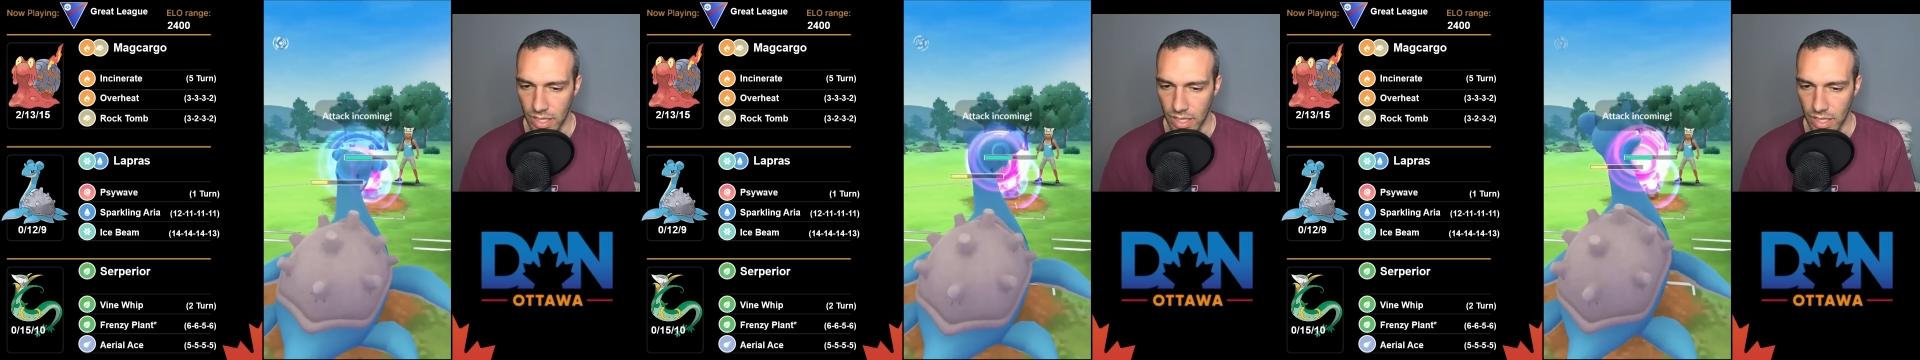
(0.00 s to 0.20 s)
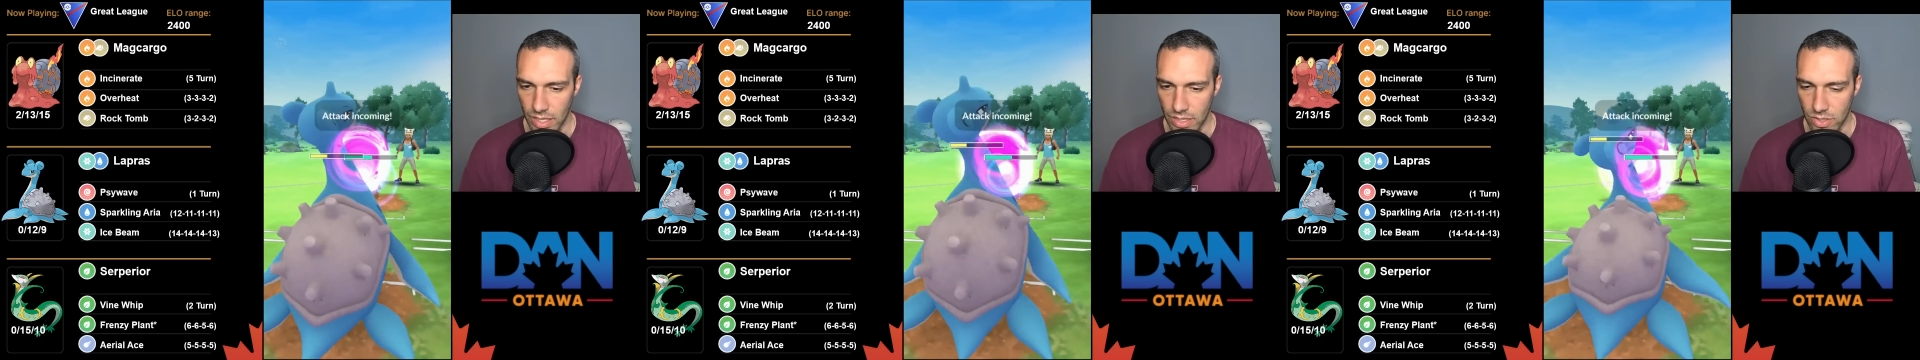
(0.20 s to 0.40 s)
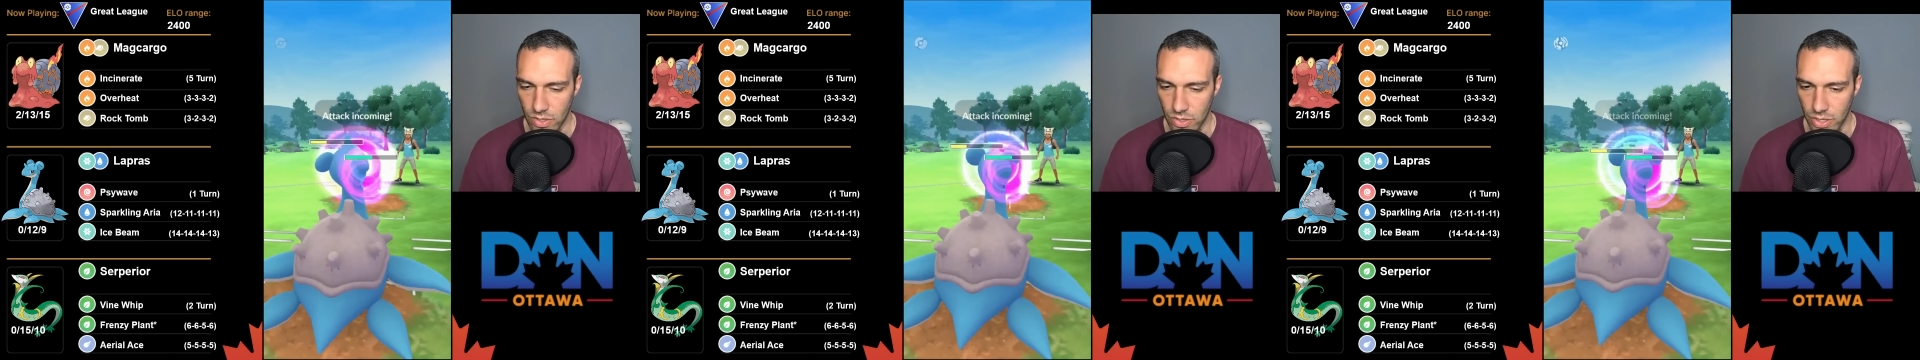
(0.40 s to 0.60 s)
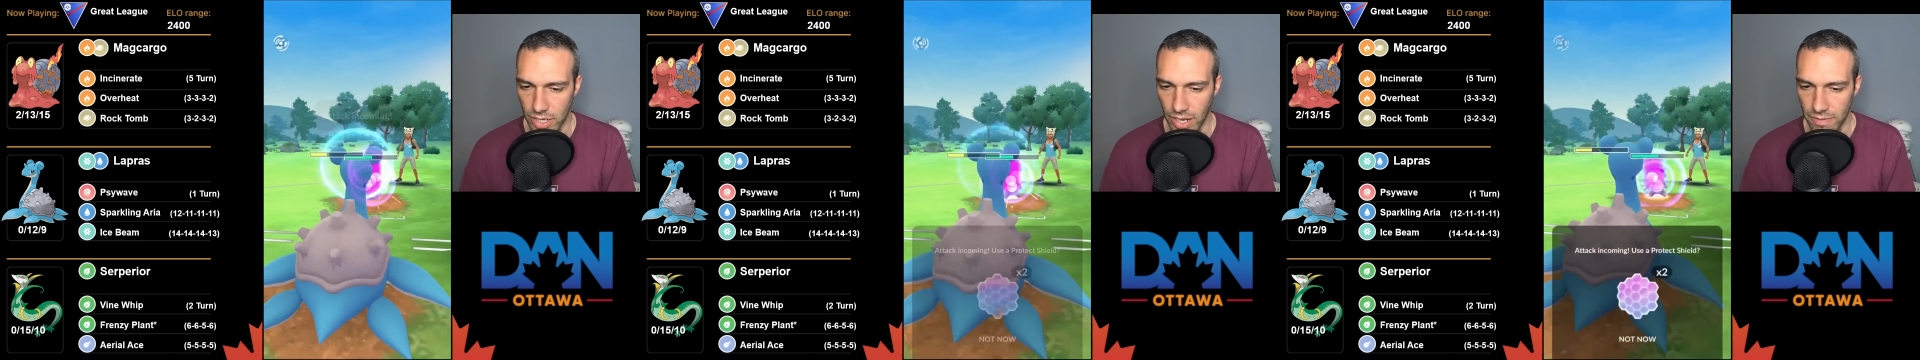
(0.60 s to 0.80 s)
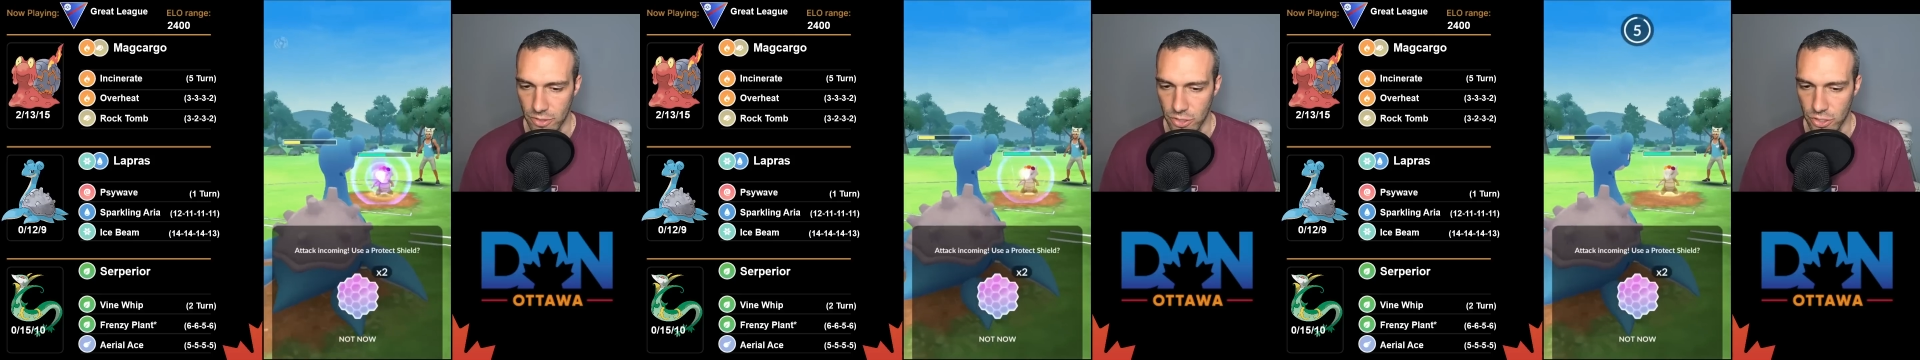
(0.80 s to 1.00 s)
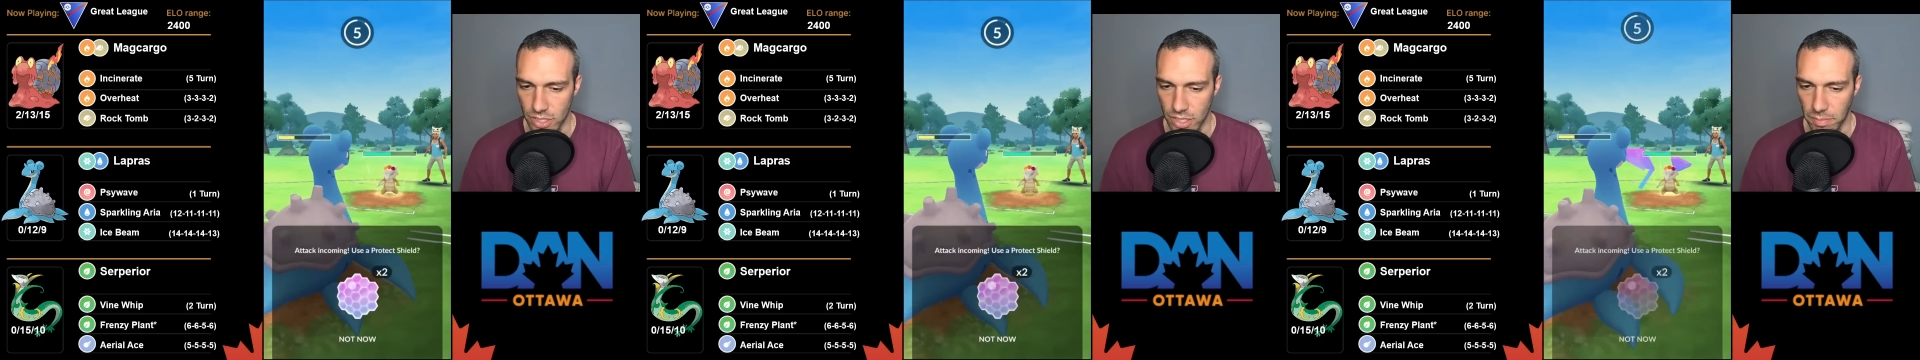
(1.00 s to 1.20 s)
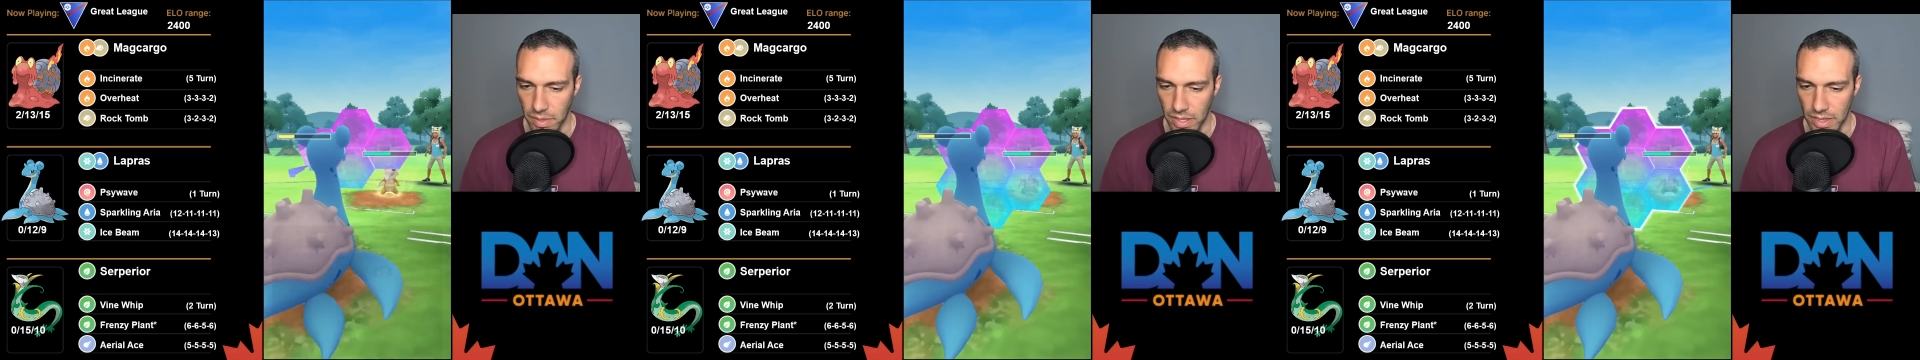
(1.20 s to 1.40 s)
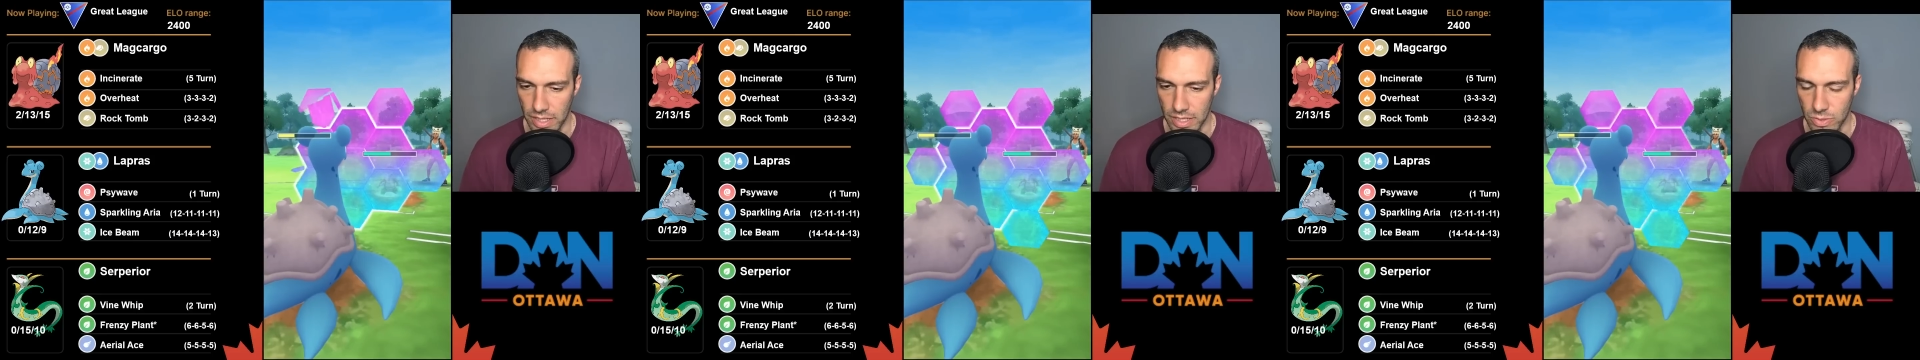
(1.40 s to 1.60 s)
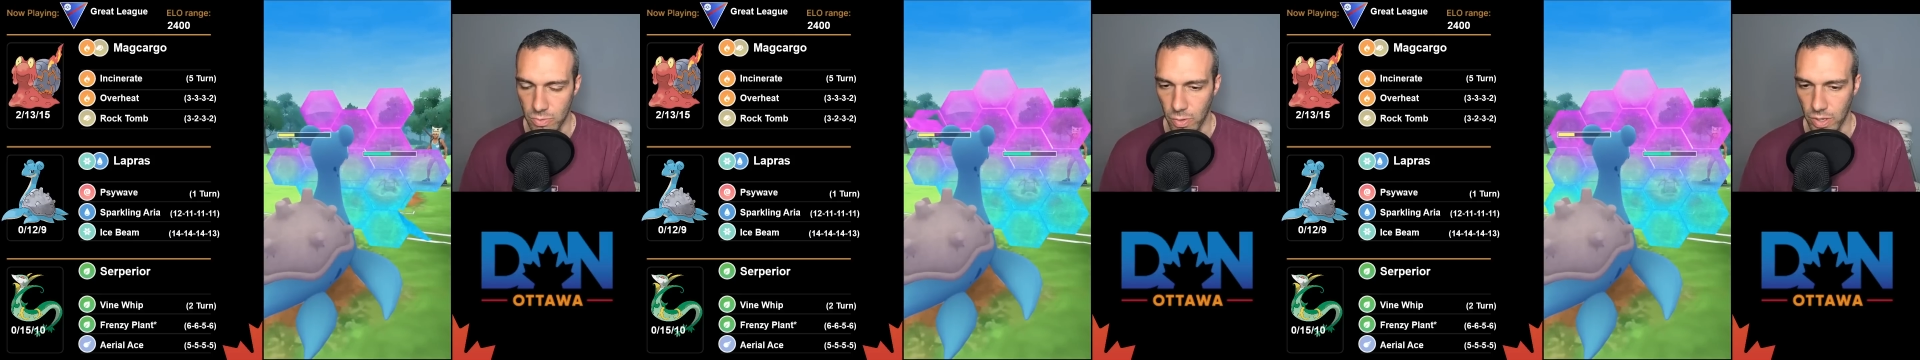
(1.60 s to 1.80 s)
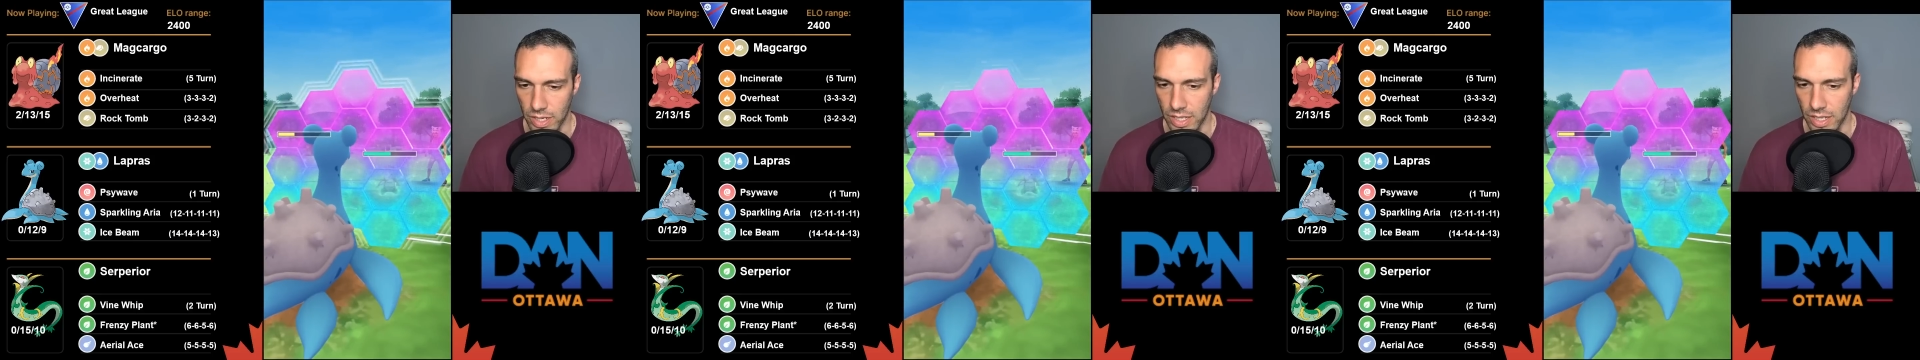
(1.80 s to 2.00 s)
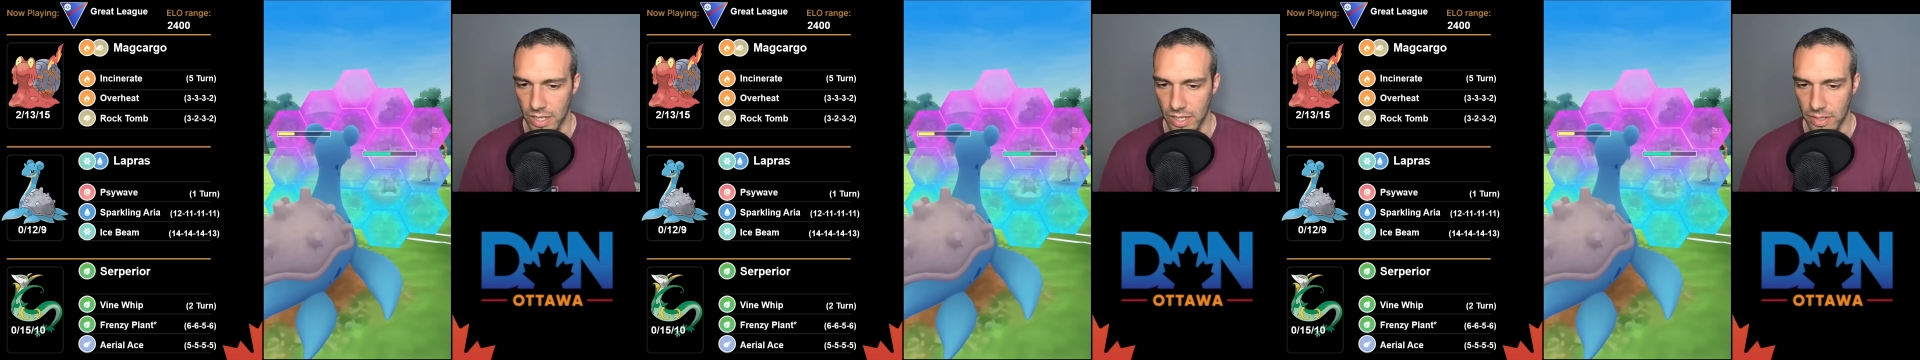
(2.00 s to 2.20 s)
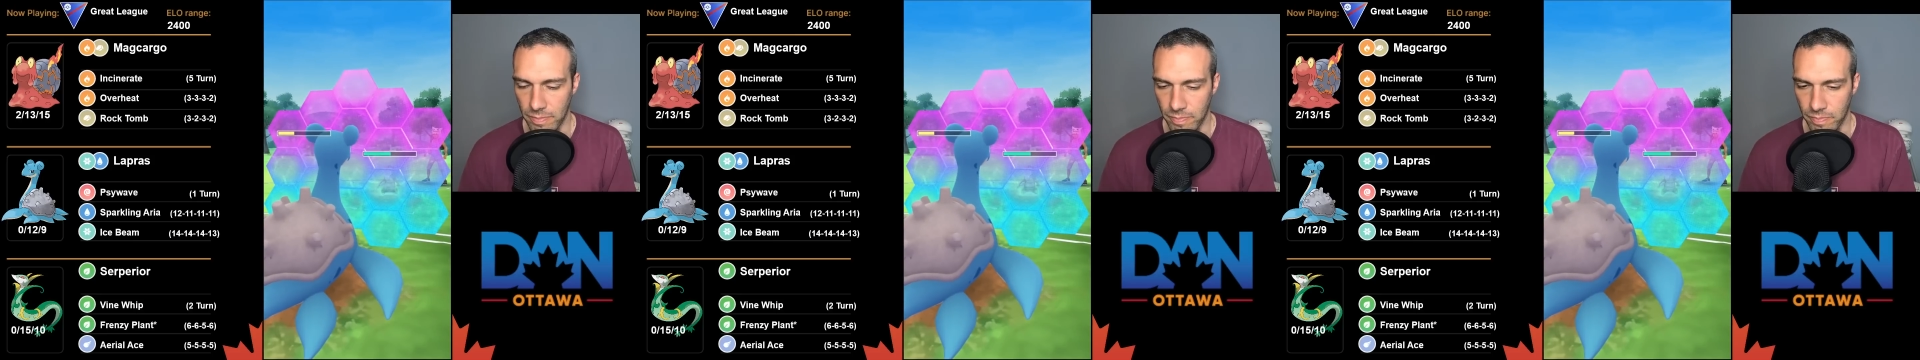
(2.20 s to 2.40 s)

So you're going to have to shield up at least 1 here.